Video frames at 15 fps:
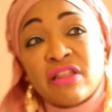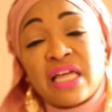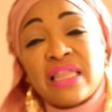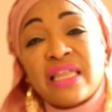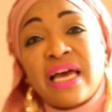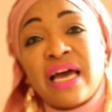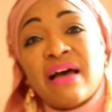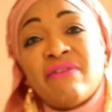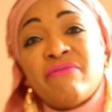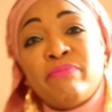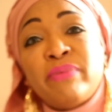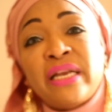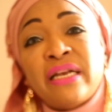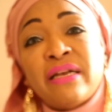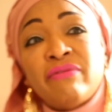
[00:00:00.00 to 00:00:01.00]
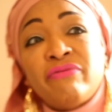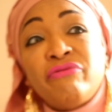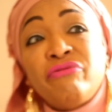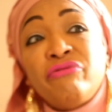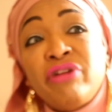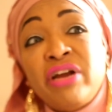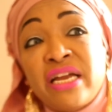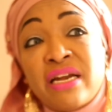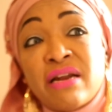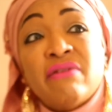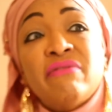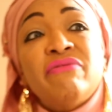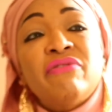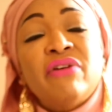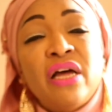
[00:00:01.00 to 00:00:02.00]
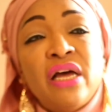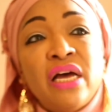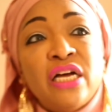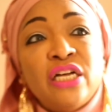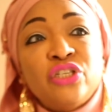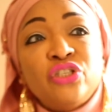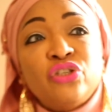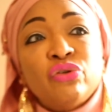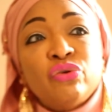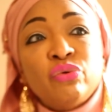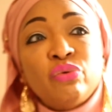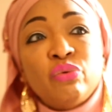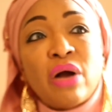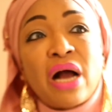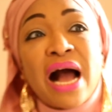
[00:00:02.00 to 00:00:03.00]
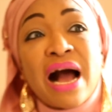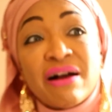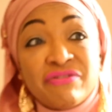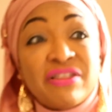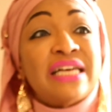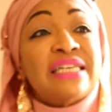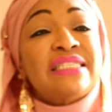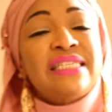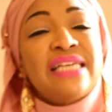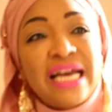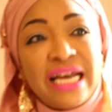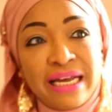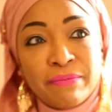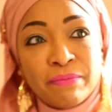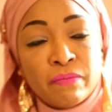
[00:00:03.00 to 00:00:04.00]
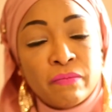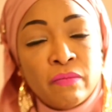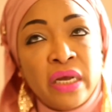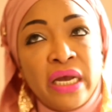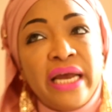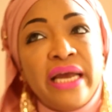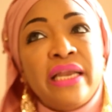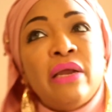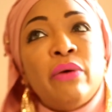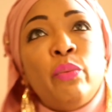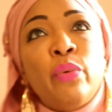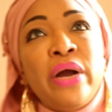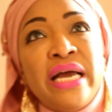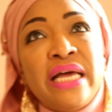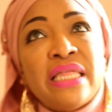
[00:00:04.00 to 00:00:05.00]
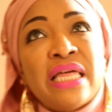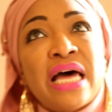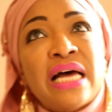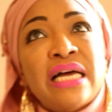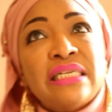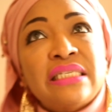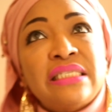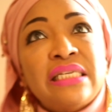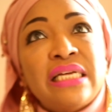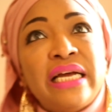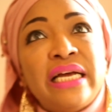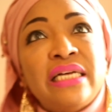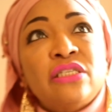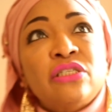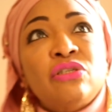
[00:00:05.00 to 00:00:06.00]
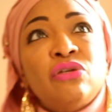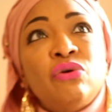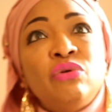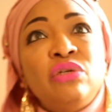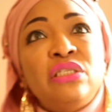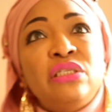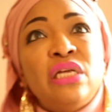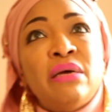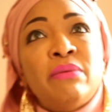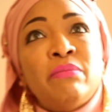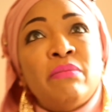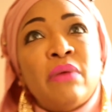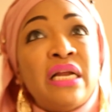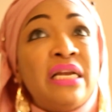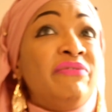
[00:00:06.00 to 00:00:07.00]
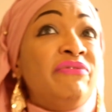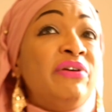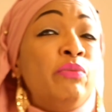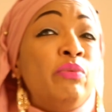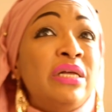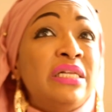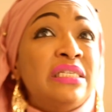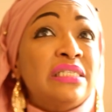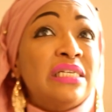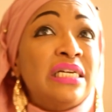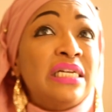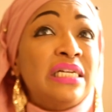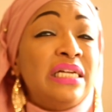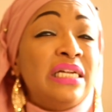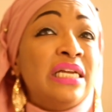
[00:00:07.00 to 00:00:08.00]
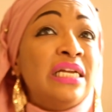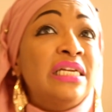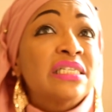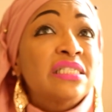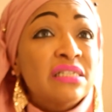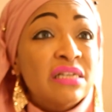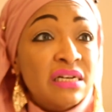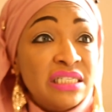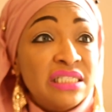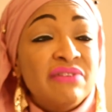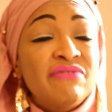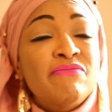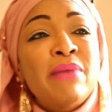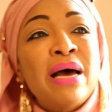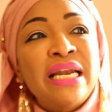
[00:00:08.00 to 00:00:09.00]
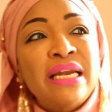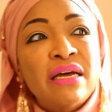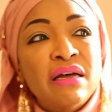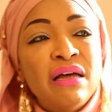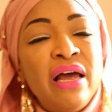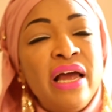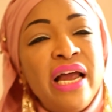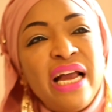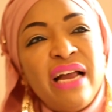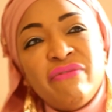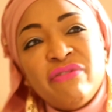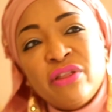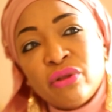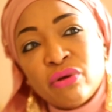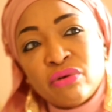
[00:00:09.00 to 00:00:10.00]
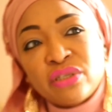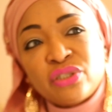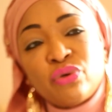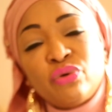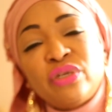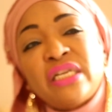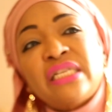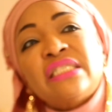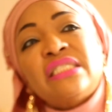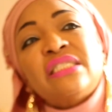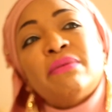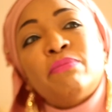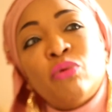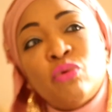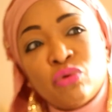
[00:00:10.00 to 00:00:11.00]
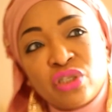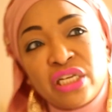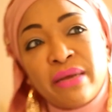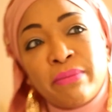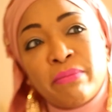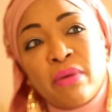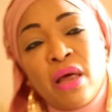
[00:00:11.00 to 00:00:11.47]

that they have been free enough to have their say in a way that is so, and if he wins and in a decisive manner, even those who didn't support him